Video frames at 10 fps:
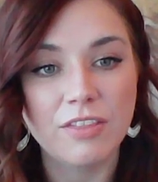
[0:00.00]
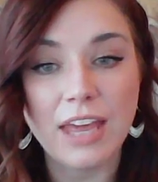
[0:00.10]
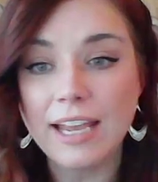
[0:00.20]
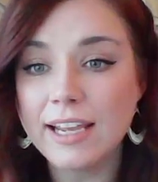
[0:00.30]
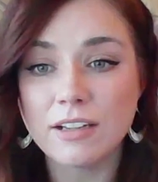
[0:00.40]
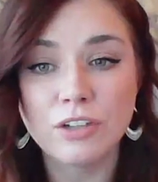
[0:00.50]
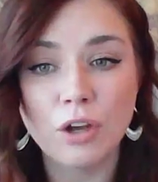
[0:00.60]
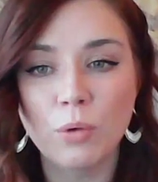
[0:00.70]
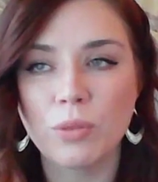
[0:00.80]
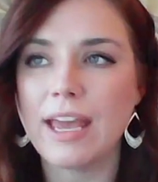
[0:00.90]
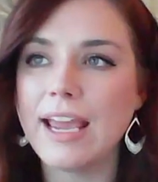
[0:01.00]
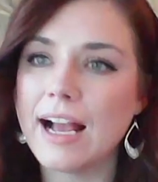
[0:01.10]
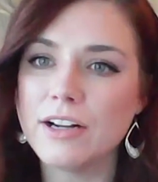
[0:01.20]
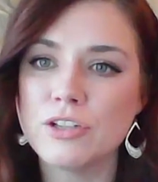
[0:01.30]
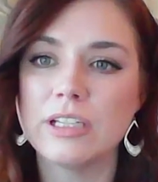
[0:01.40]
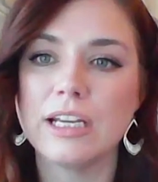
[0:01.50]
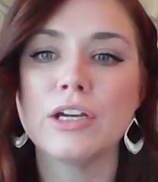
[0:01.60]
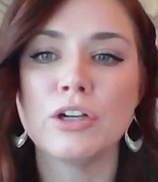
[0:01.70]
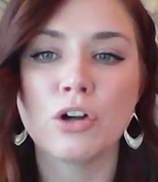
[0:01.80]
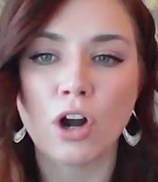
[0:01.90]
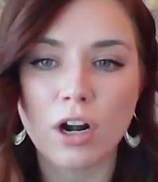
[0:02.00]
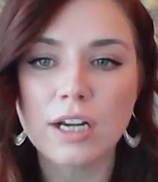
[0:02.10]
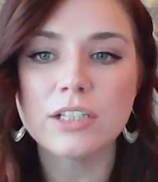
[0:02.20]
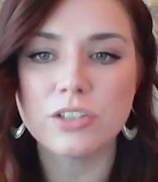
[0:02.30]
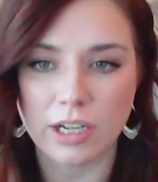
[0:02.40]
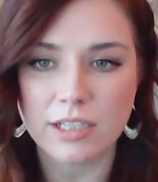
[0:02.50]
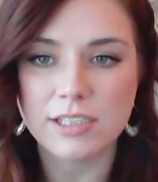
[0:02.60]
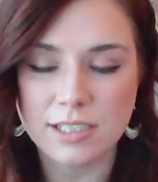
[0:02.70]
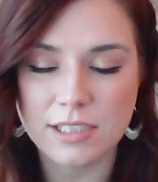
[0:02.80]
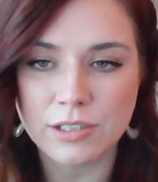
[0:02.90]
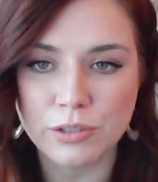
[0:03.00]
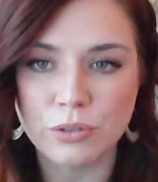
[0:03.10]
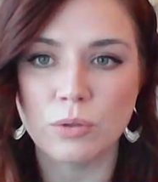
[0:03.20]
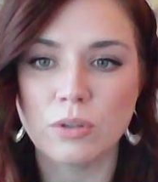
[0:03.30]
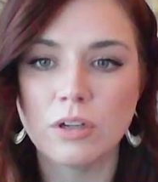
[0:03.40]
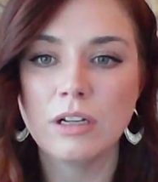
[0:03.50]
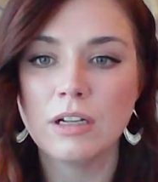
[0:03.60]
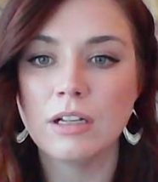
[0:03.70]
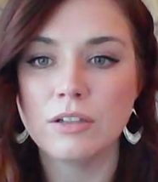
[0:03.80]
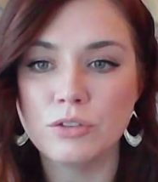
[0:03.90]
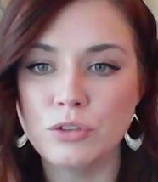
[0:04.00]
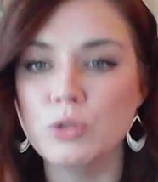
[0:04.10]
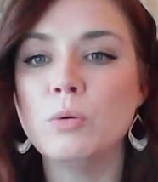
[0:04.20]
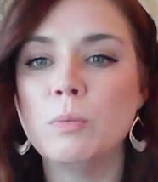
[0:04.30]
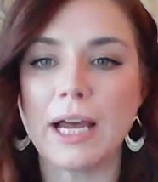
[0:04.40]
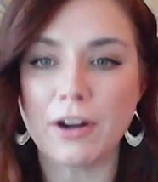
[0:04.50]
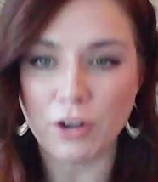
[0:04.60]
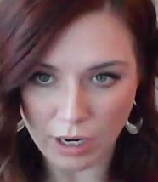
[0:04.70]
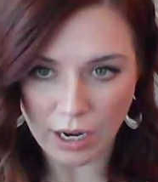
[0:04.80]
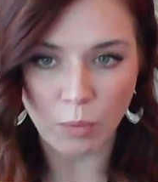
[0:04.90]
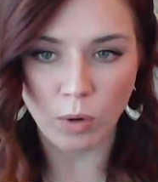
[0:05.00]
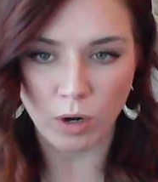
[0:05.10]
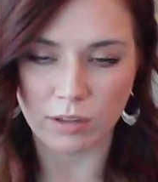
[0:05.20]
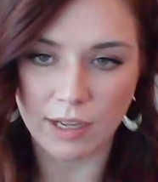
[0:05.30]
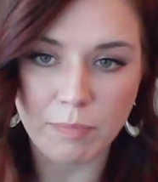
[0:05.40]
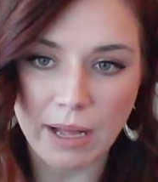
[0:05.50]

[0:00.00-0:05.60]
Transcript: They actually encourage us to do better at work-life